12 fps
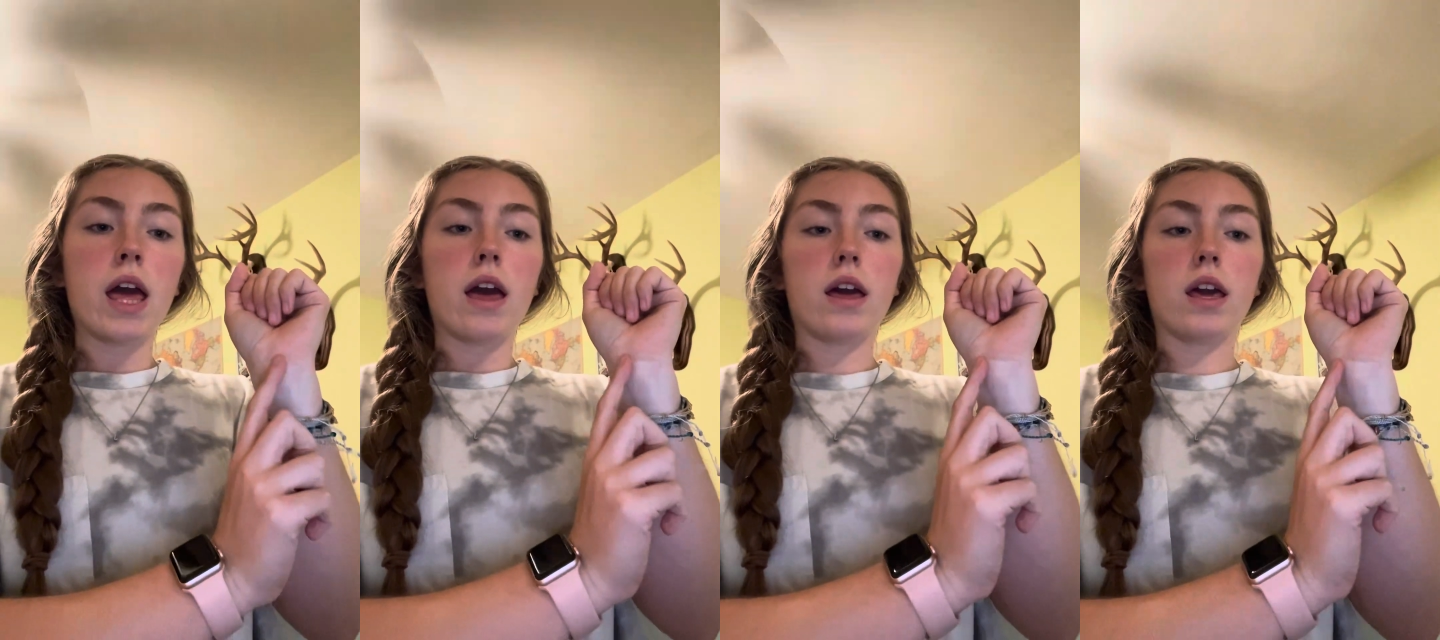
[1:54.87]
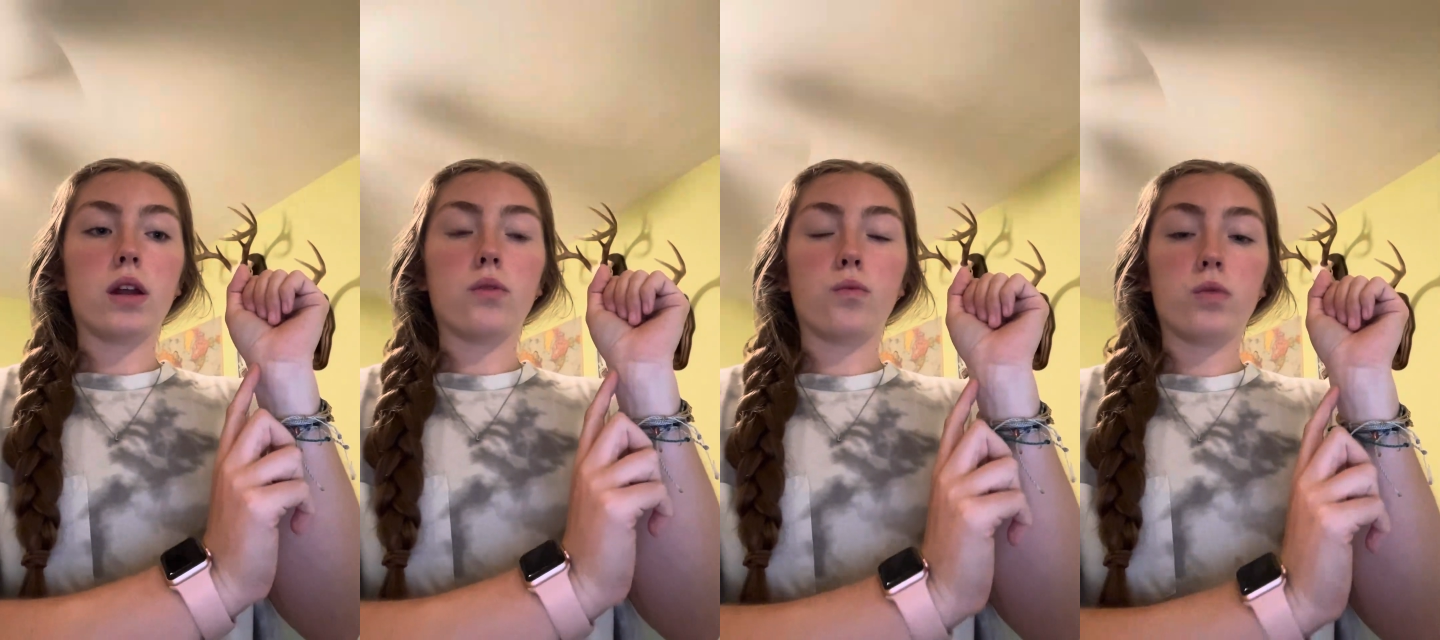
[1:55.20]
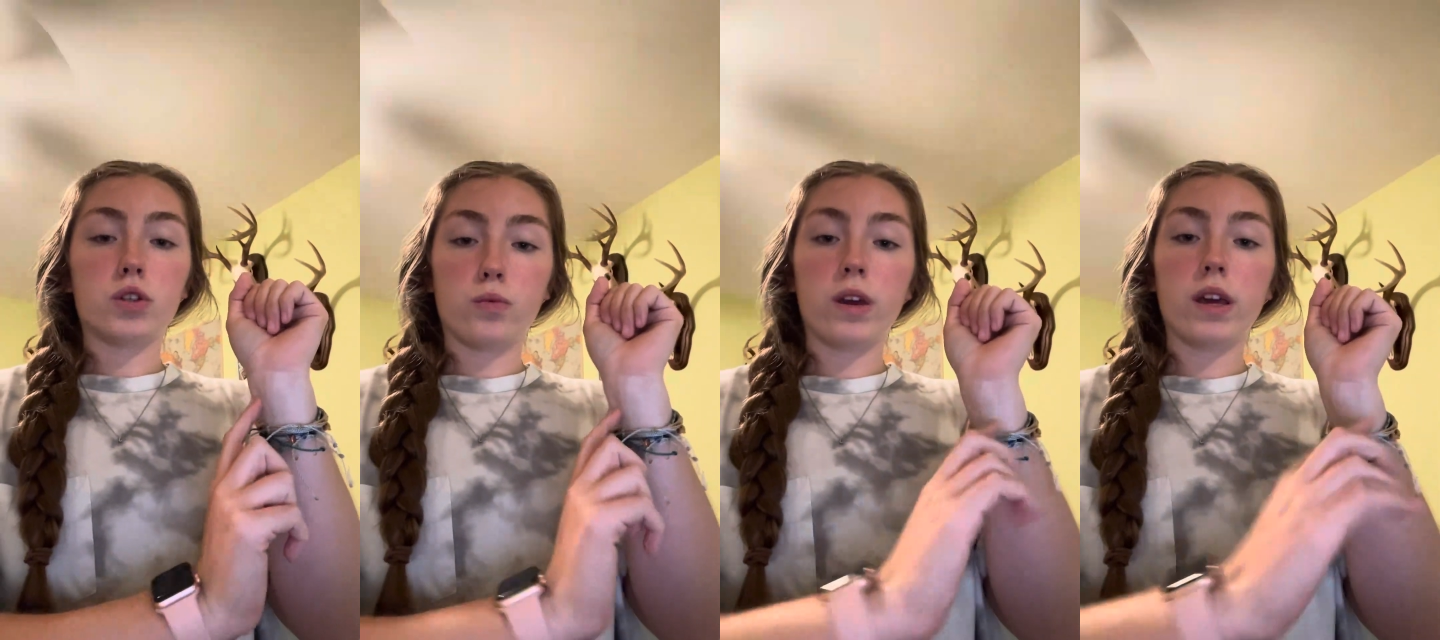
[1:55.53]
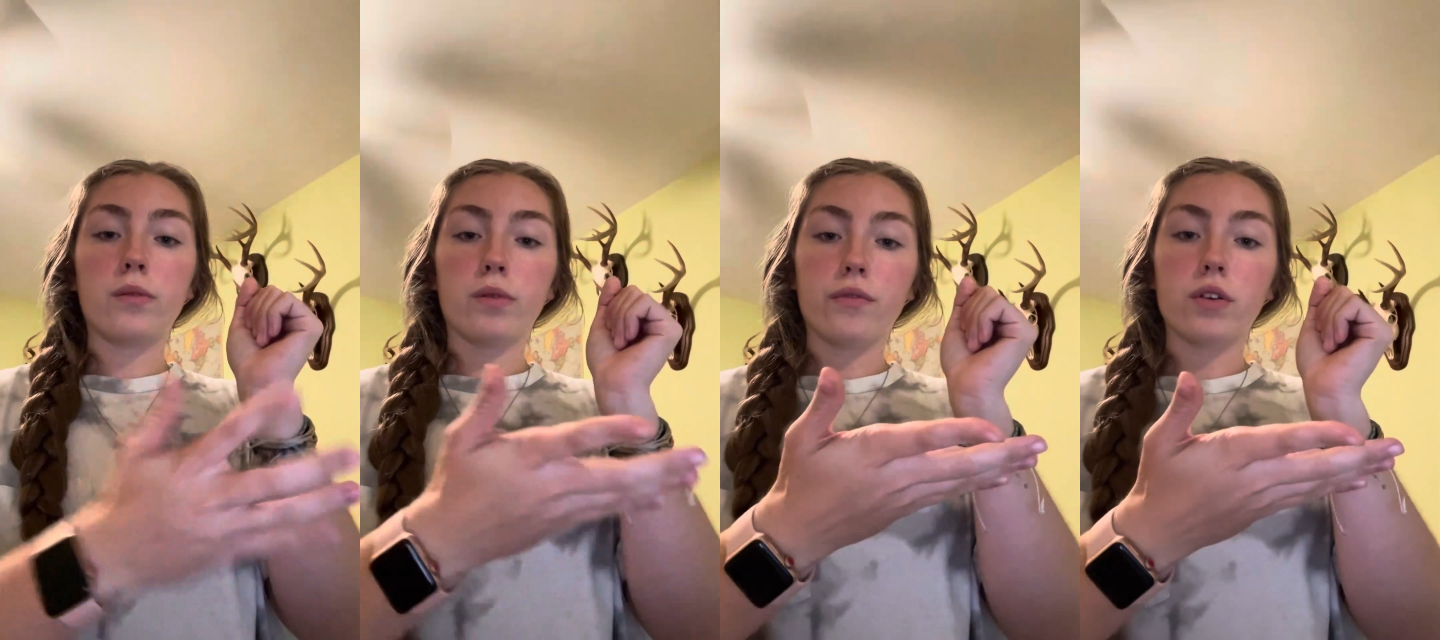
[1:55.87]
and which
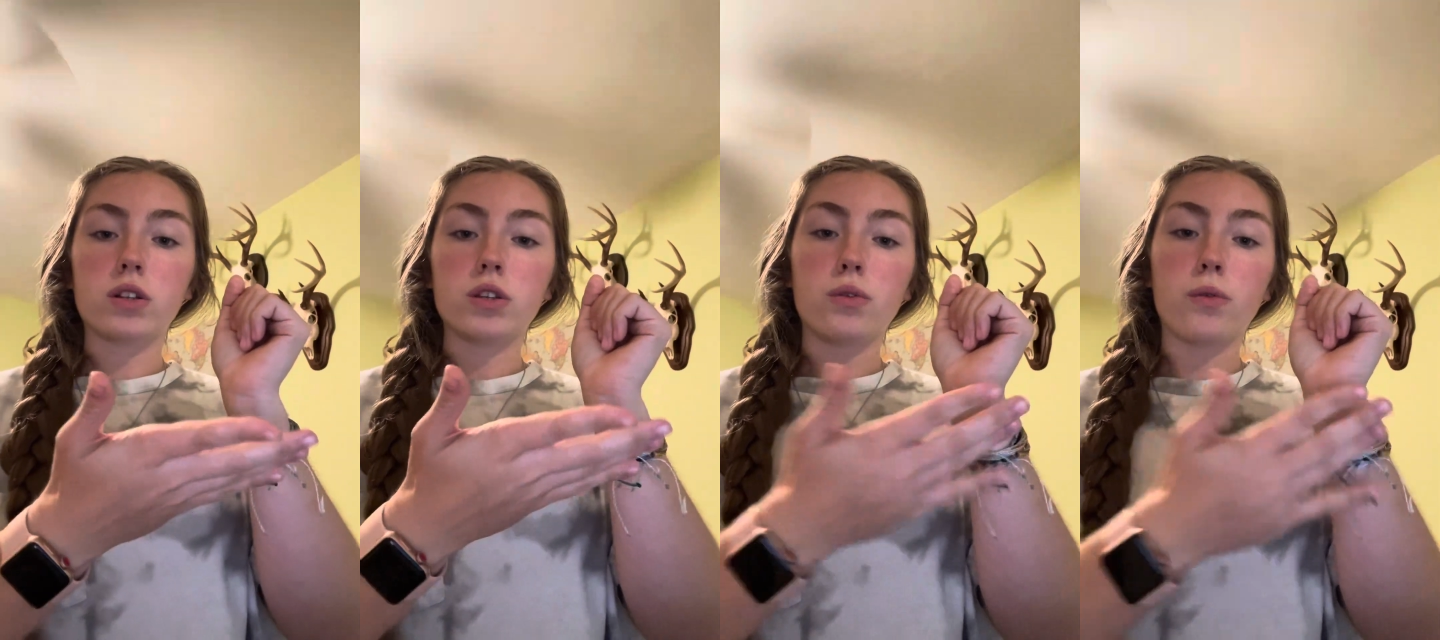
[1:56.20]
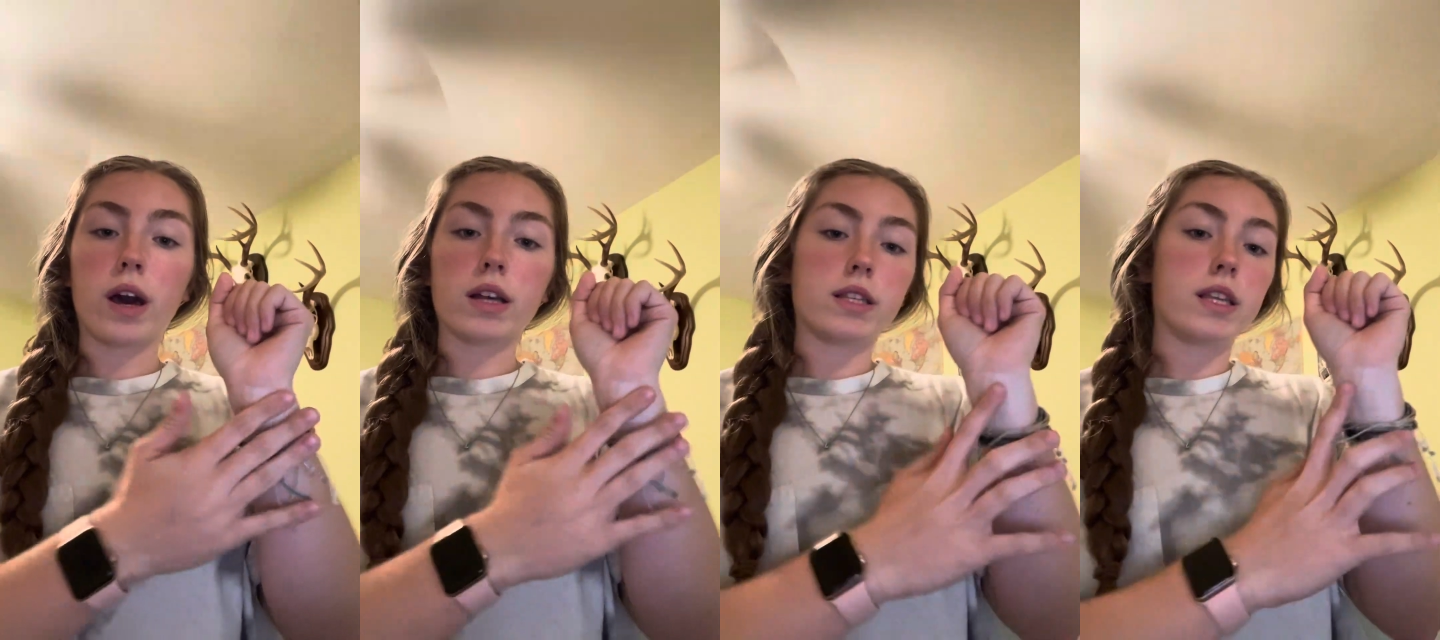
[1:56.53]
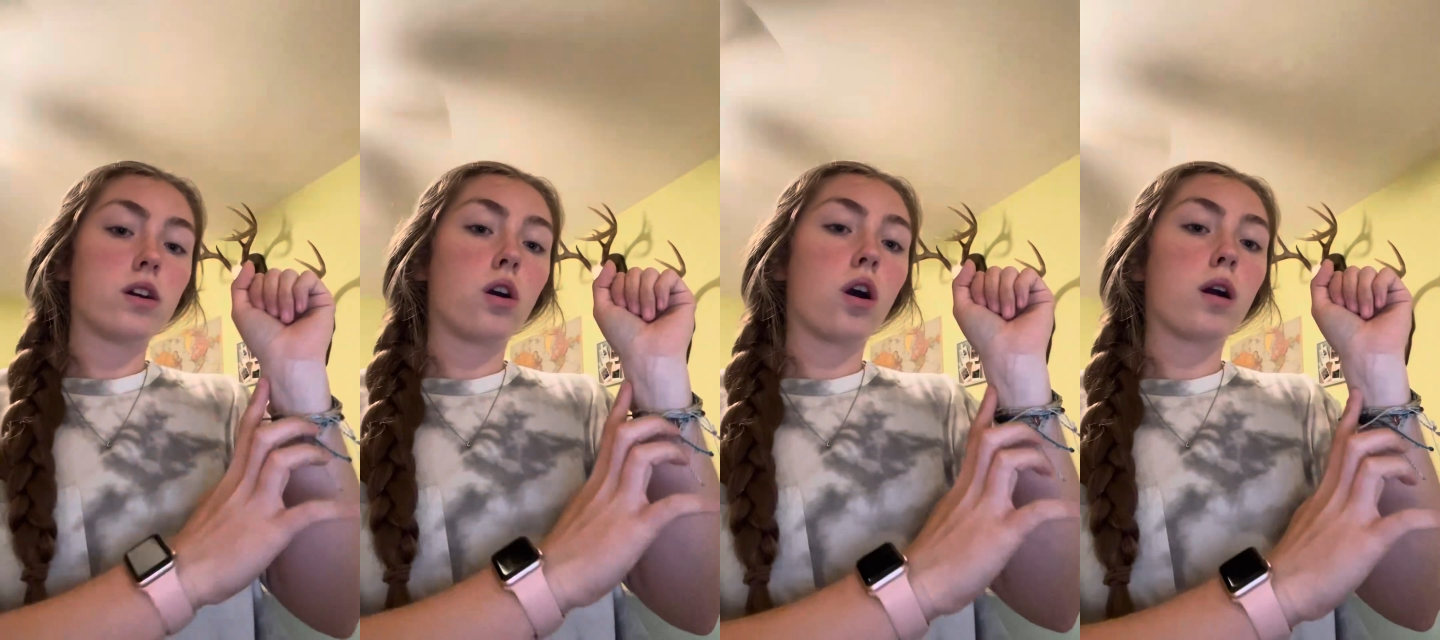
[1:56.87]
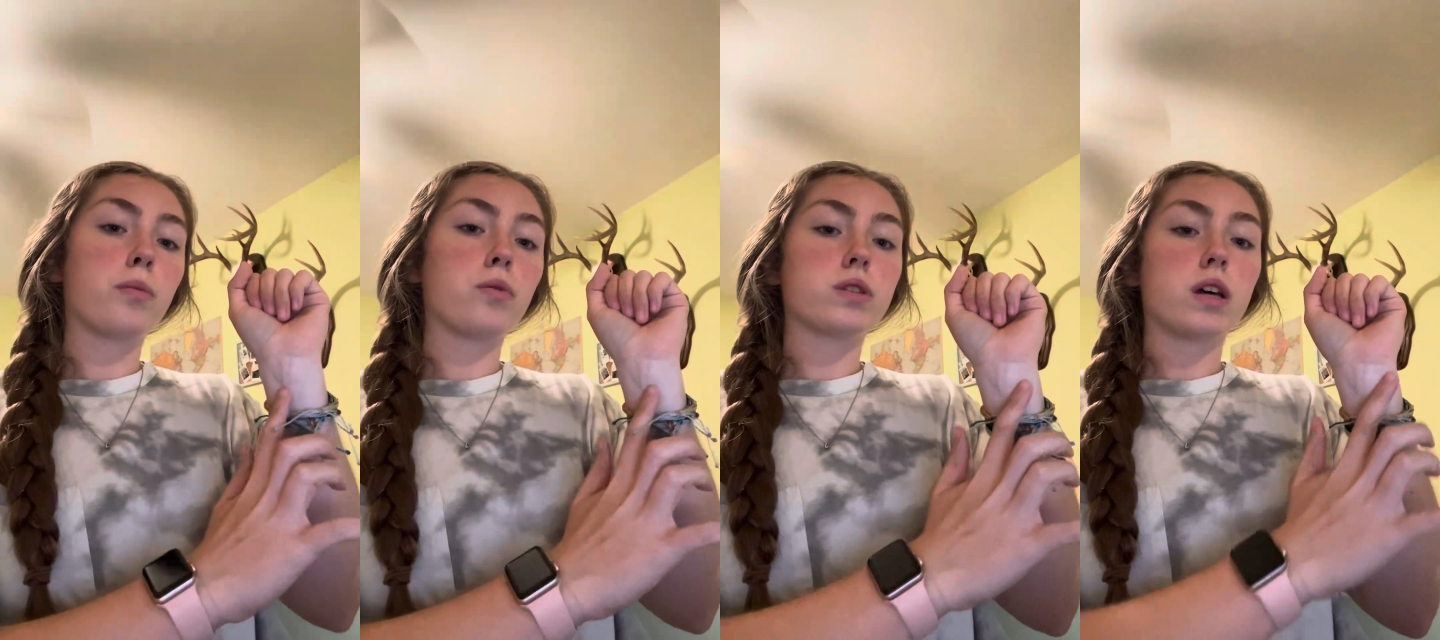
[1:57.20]
we refer to as the
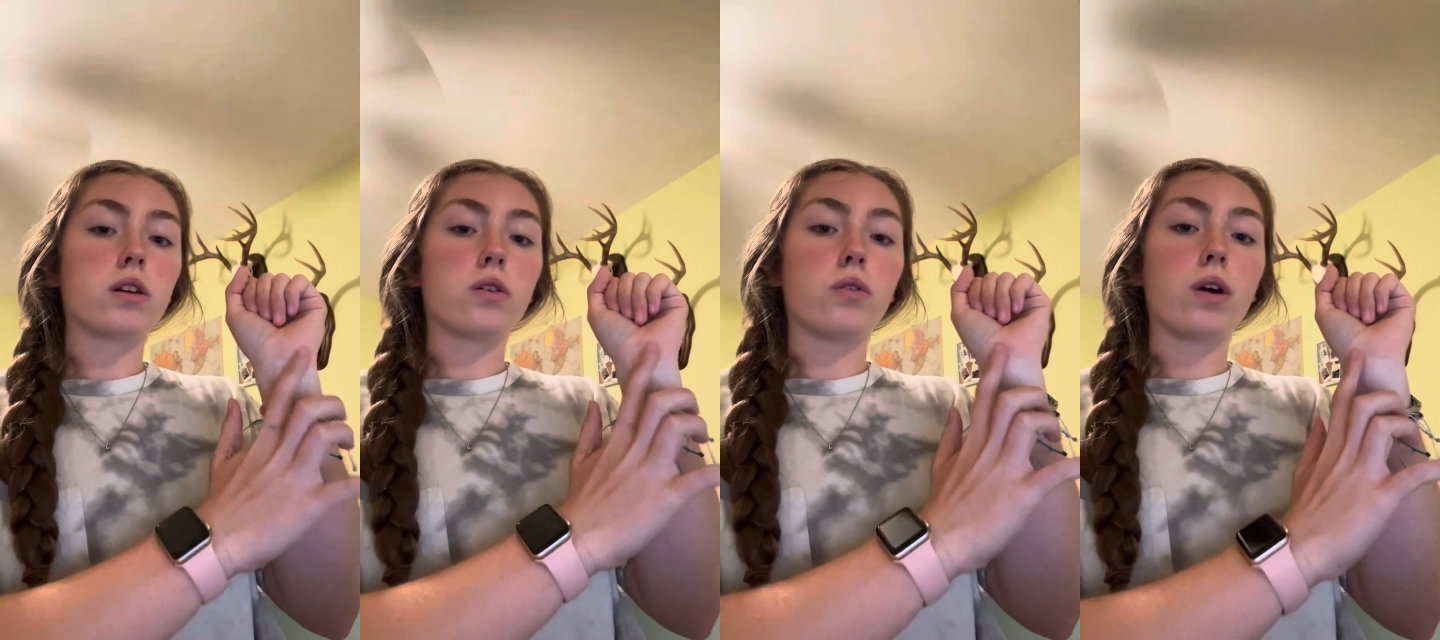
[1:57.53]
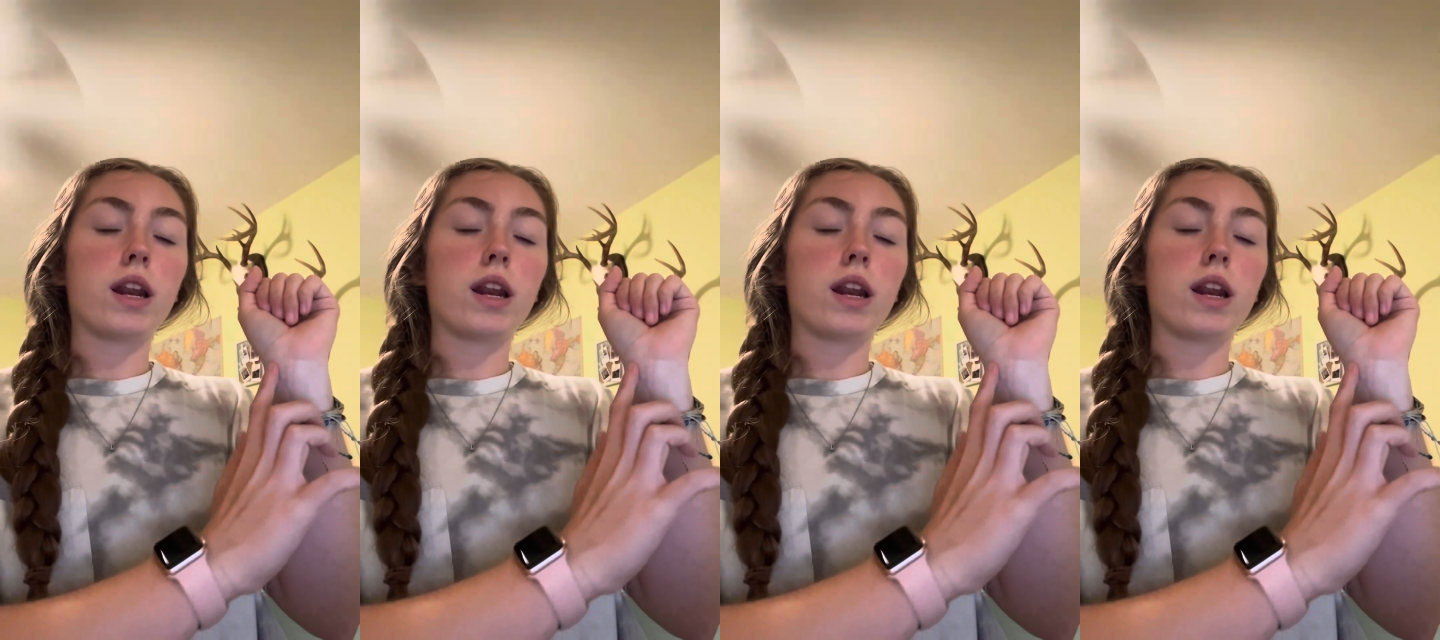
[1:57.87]
carpal tunnel.